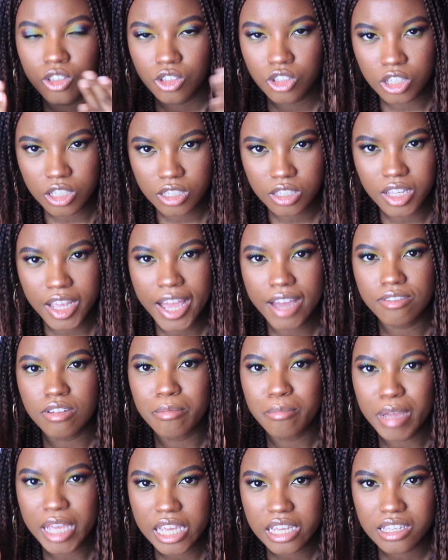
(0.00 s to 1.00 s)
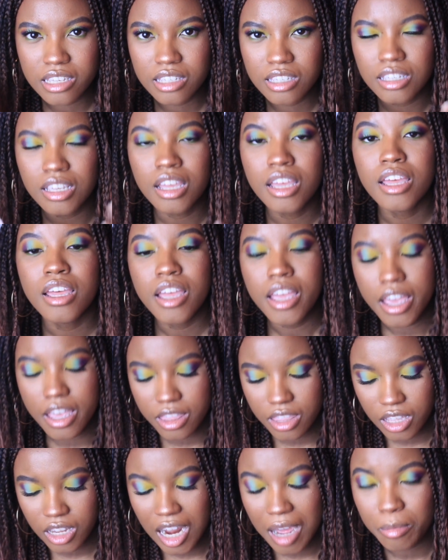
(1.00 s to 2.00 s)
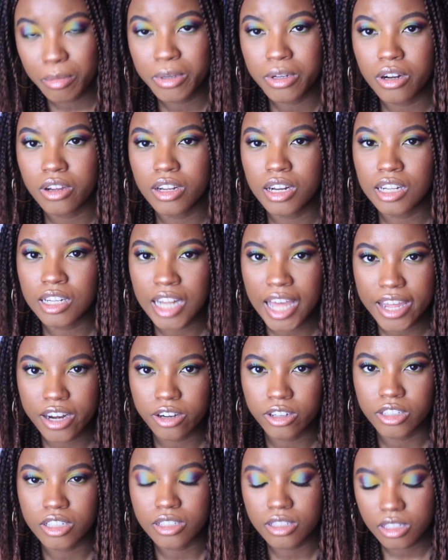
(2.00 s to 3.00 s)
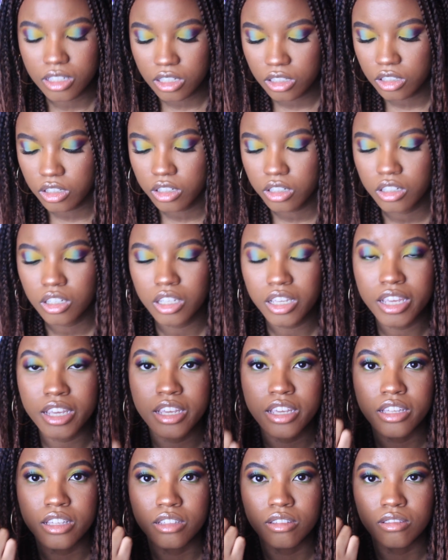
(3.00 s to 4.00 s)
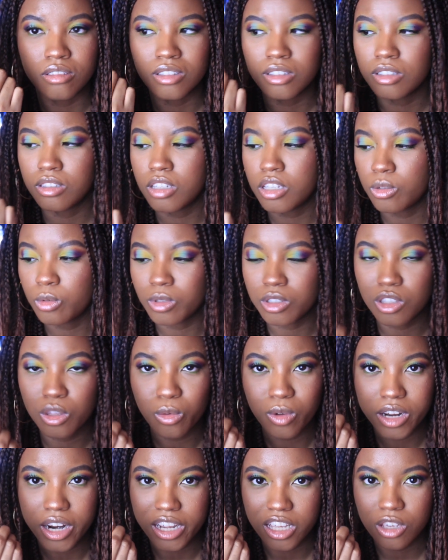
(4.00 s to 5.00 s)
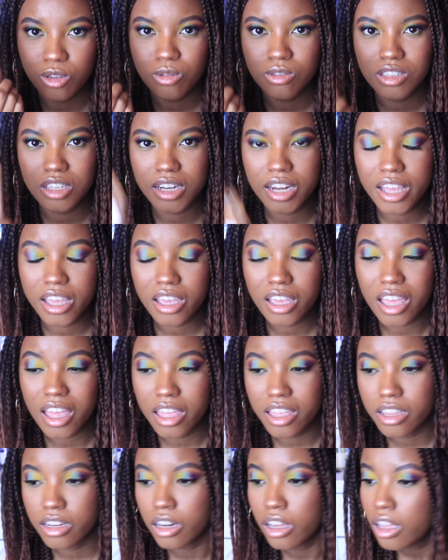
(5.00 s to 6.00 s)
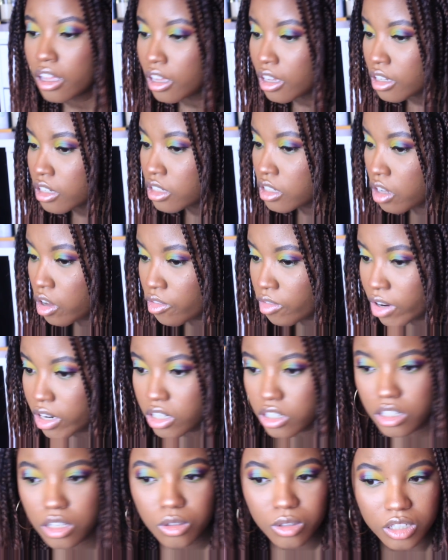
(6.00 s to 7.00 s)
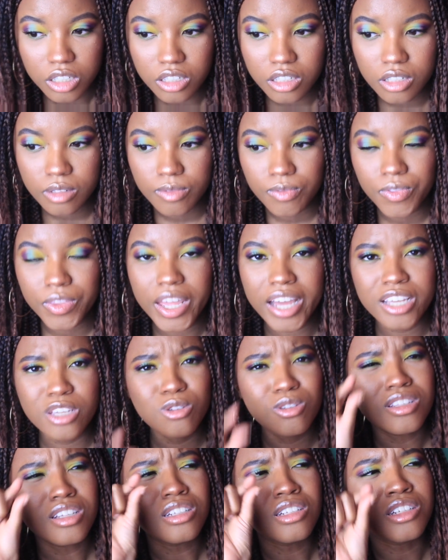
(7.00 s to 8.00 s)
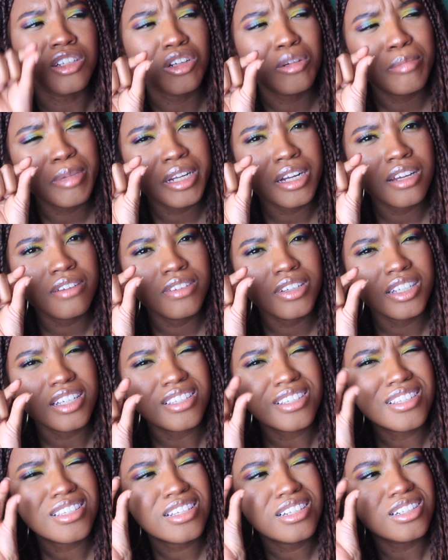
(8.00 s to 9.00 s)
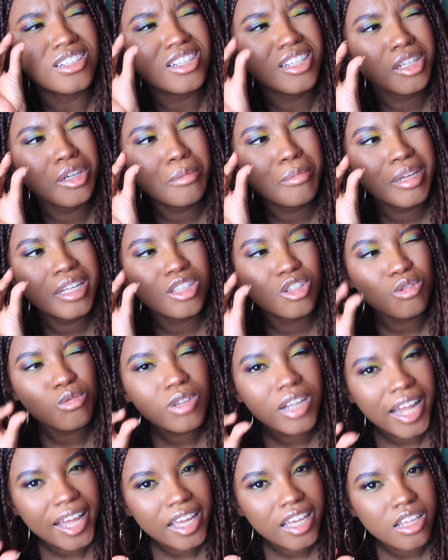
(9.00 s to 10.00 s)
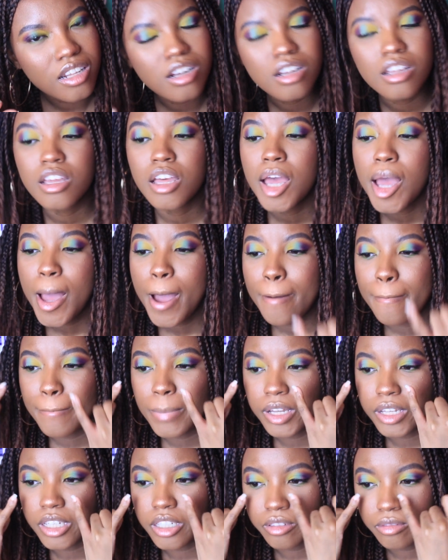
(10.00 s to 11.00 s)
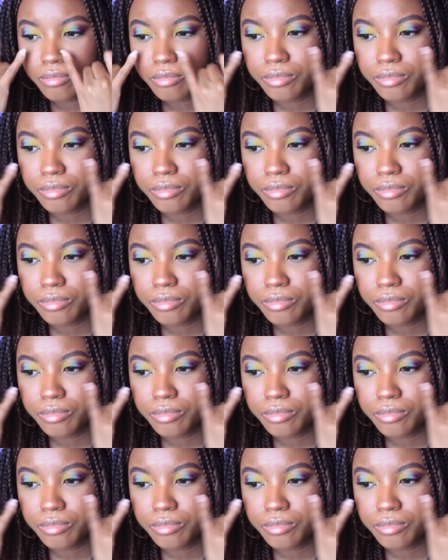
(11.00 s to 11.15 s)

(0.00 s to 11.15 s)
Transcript: just to have a base, and then I put on a lighter concealer, and this was the one I used today, and so far so good. I used a little bit of it because it's a little bit too light, but